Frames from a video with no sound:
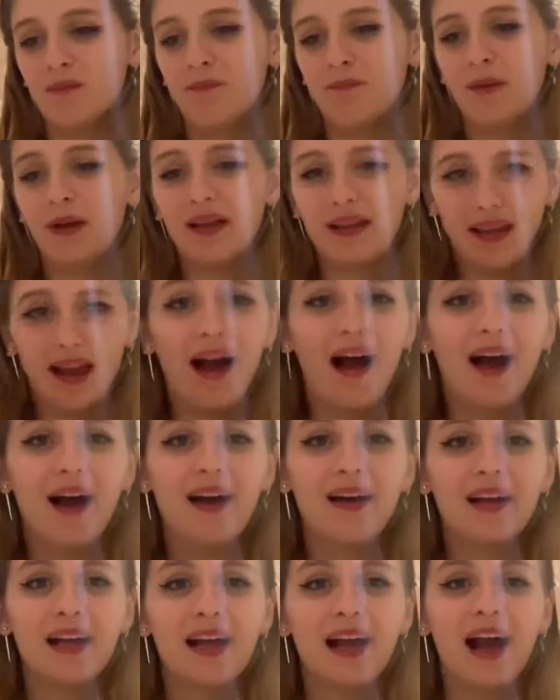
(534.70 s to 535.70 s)
but yeah,
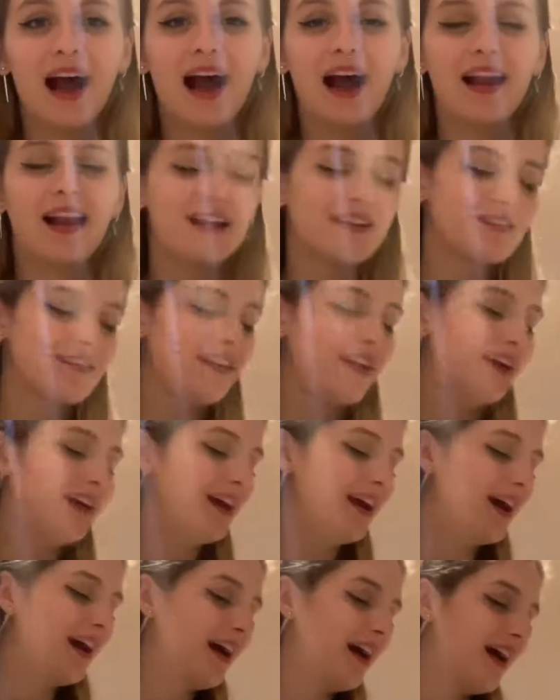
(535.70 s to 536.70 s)

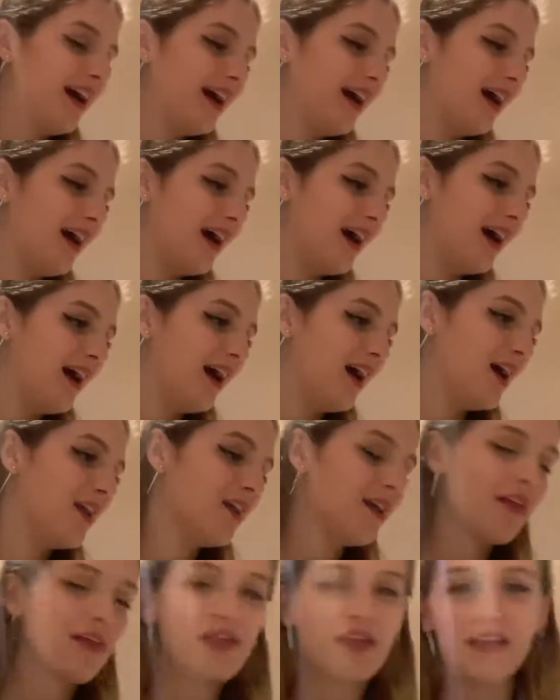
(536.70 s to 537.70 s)
actually,
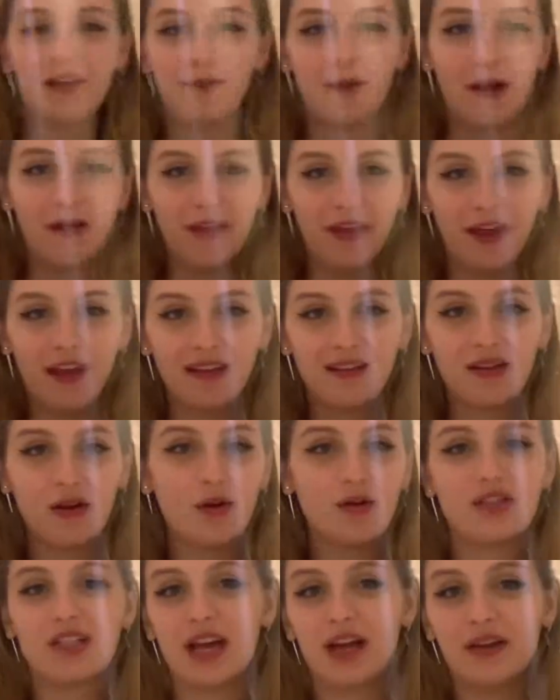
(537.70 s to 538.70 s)
another thing about this
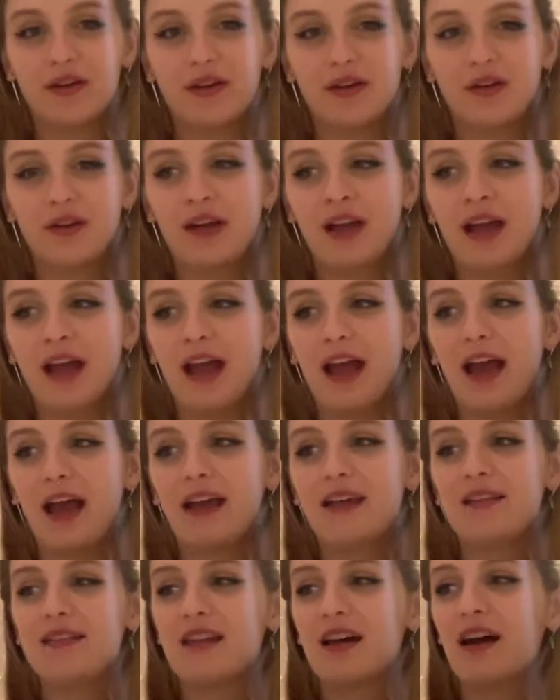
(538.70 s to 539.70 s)
whole channel
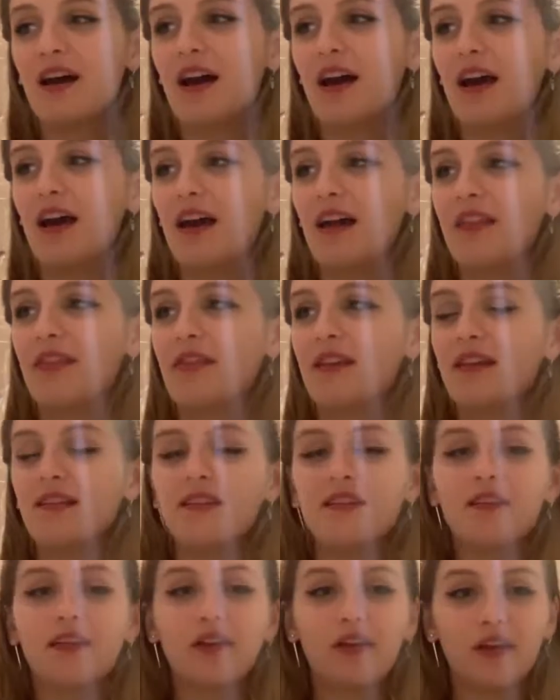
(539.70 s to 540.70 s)
is that this
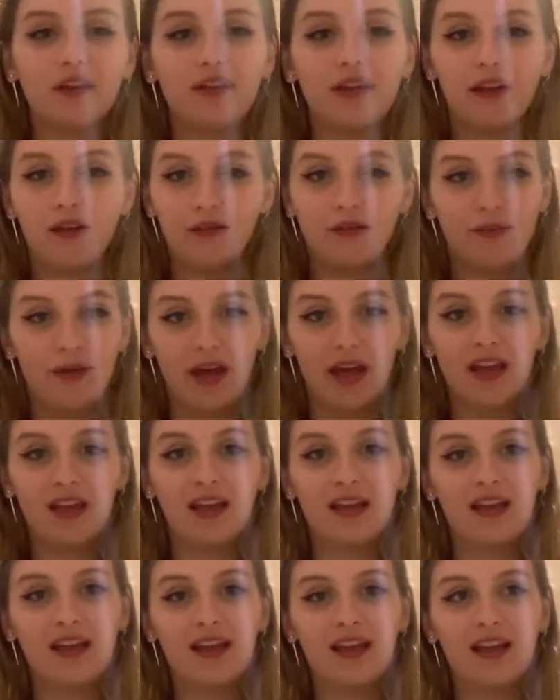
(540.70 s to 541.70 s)
is a new thing for
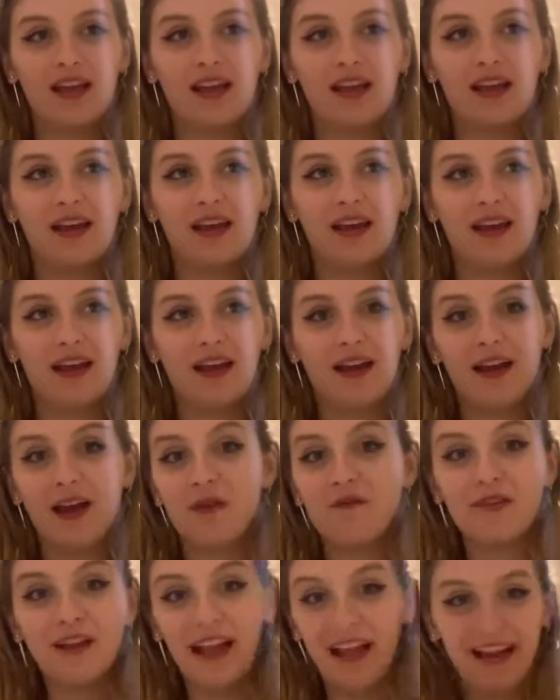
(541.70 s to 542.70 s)
me. A
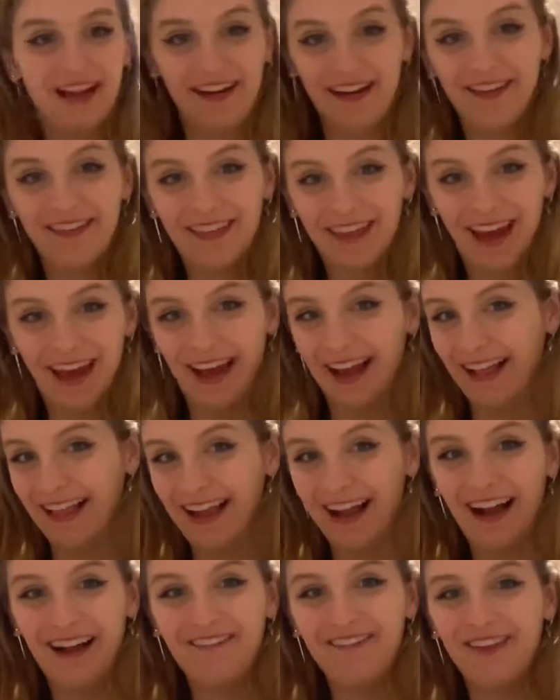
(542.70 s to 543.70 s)
completely new thing. Like,
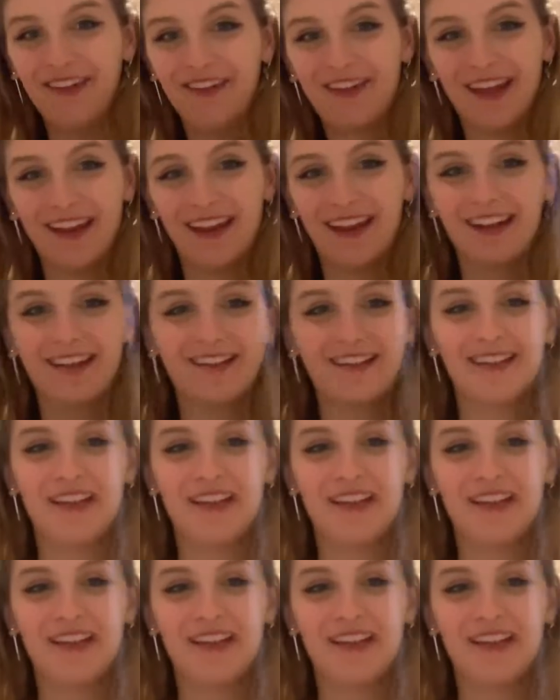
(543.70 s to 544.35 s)
I've not done anything